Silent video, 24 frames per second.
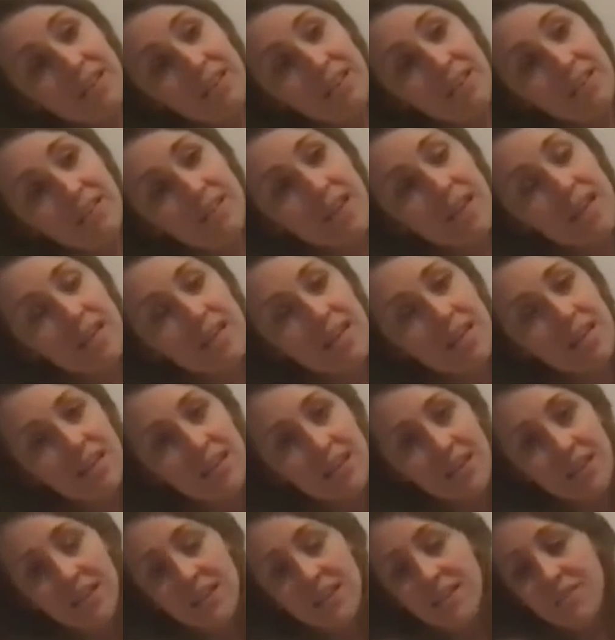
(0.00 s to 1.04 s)
Let's kind of
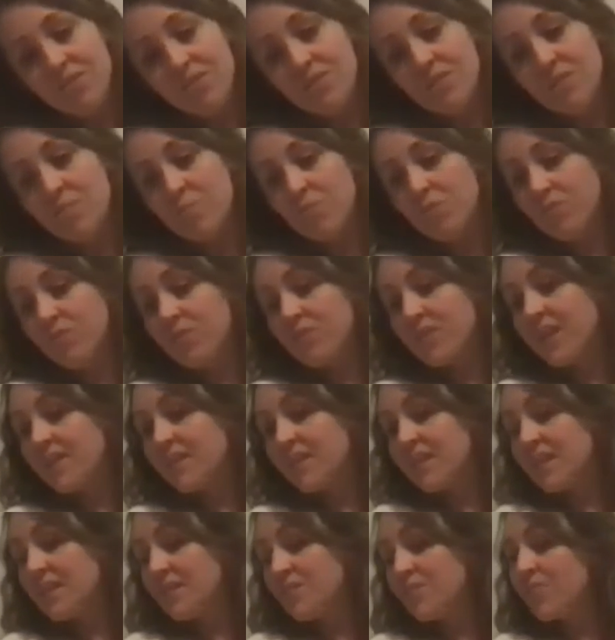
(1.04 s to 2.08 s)
just move
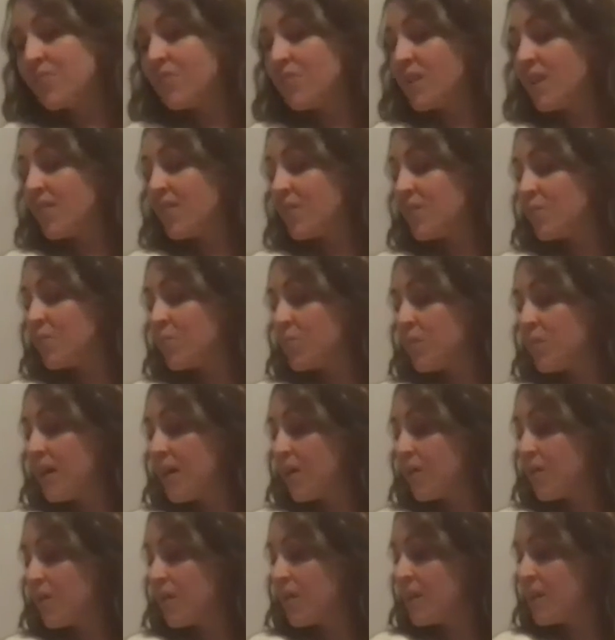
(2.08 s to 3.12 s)
around here for another
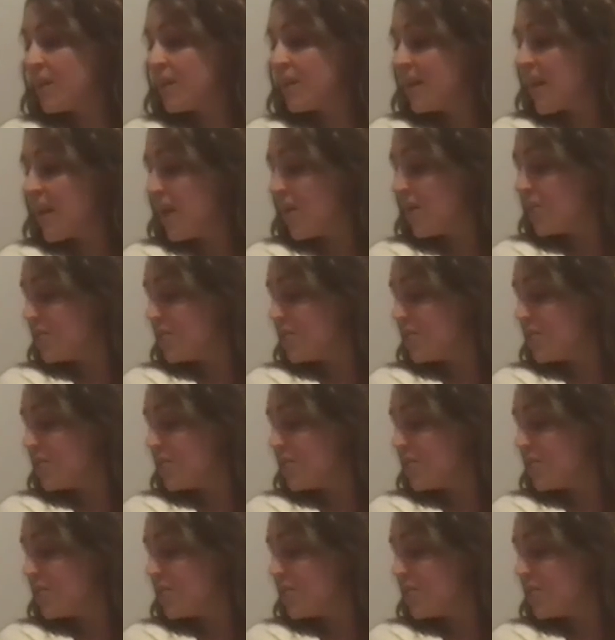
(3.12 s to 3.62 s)
breath in and out.